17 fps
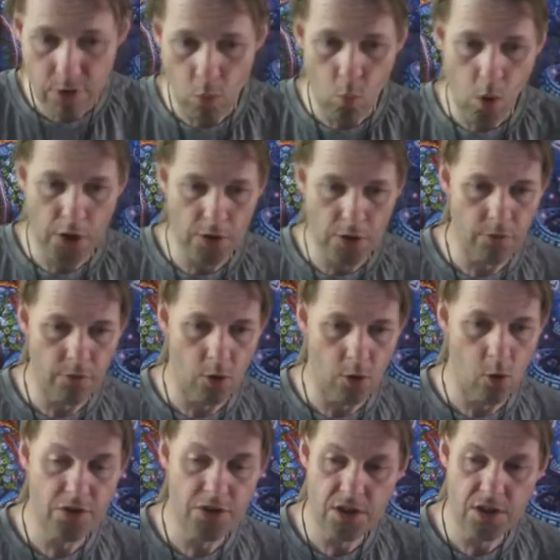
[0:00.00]
one of
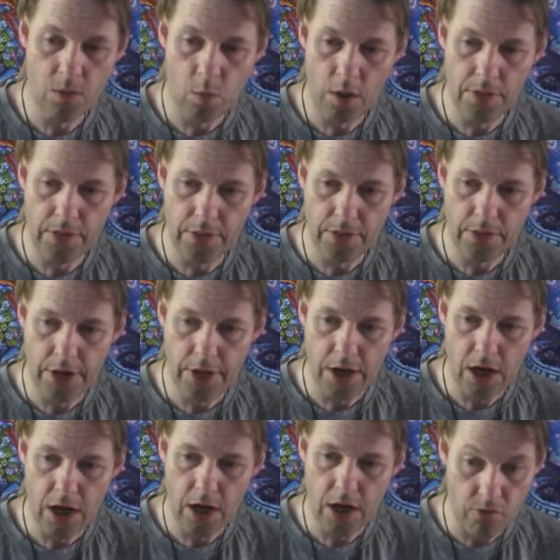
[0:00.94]
all. It's the one that
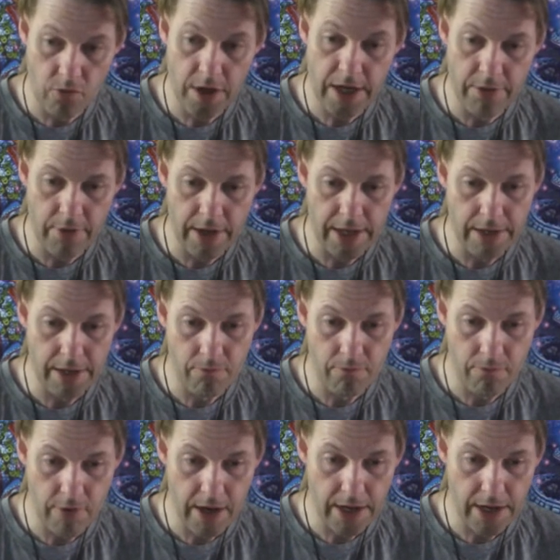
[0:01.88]
I really
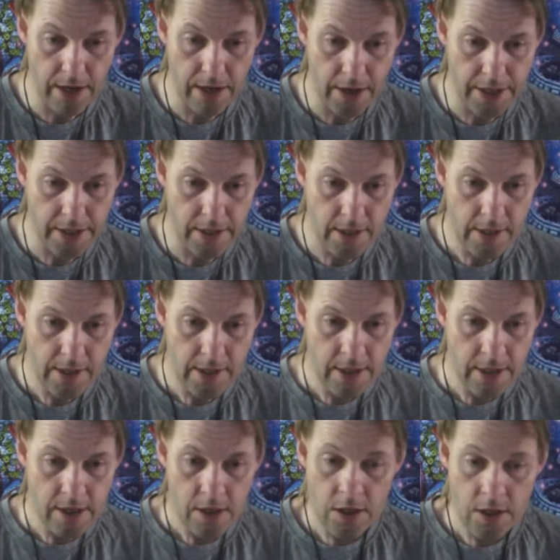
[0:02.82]
like.
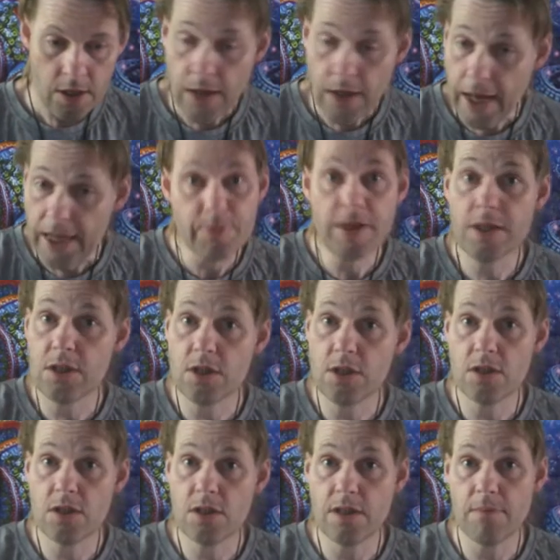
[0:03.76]
and that's because
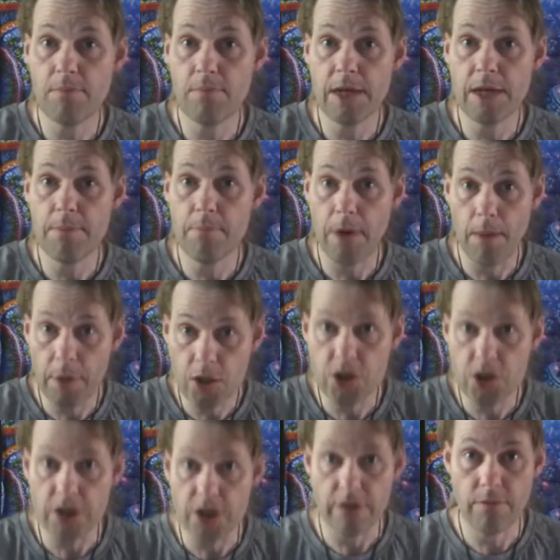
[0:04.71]
it's simply a
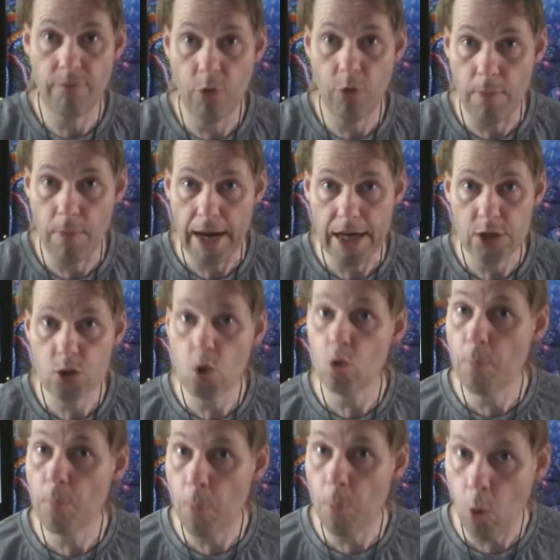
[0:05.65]
budget format. It's
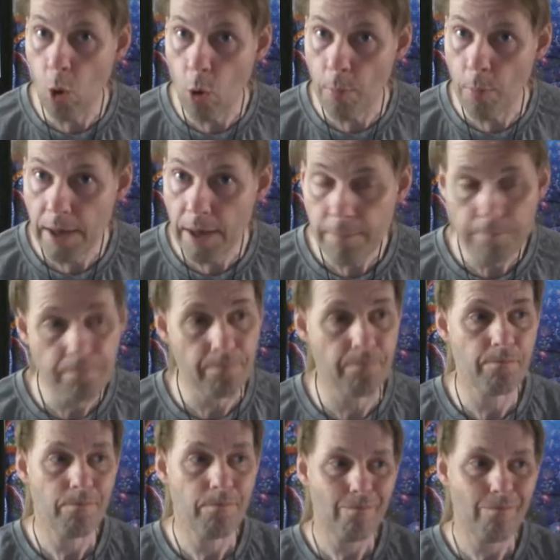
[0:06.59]
called Pauper.
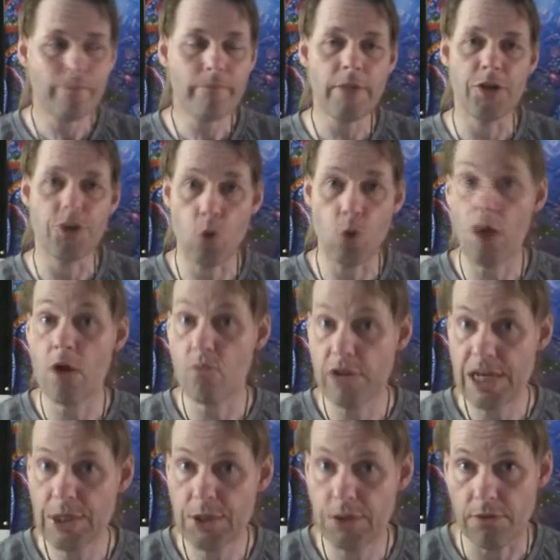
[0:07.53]
It's quite a
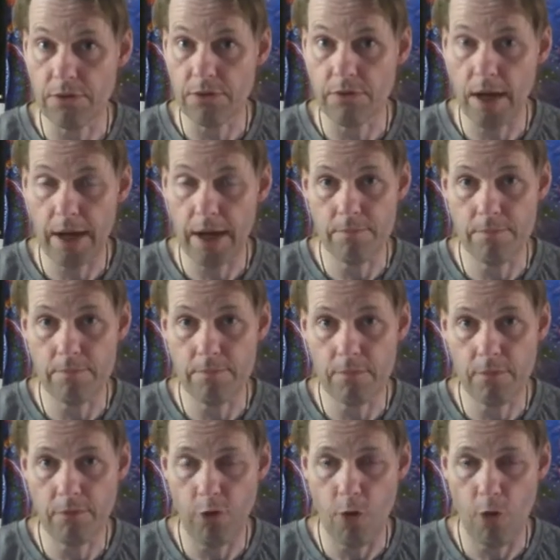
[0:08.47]
recent
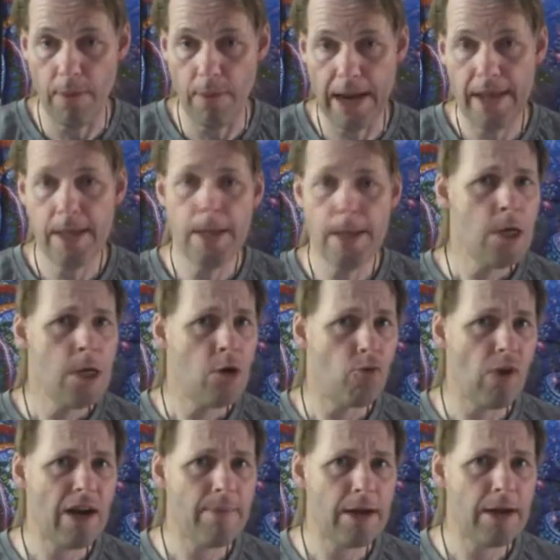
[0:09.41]
format. Around about